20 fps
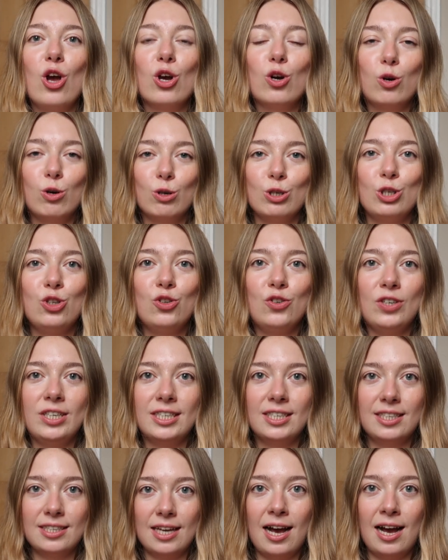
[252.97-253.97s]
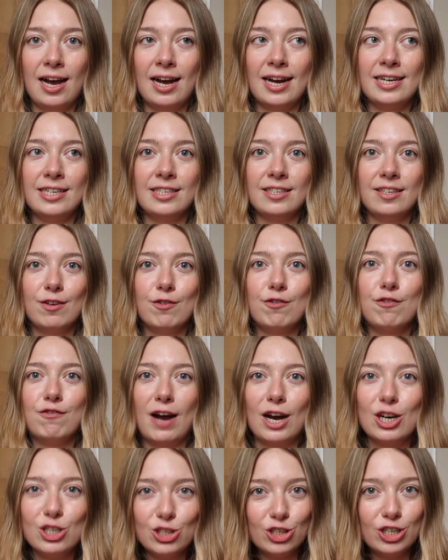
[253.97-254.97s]
countryside
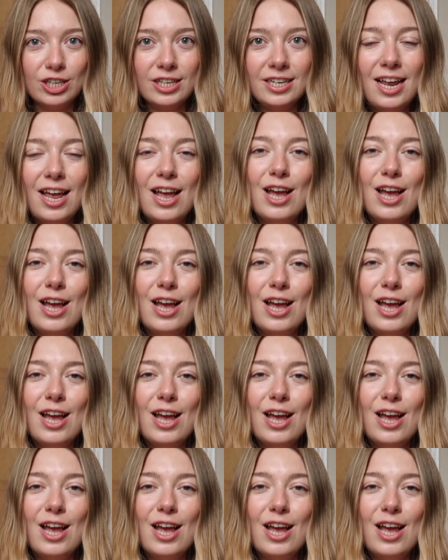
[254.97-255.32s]
fashion.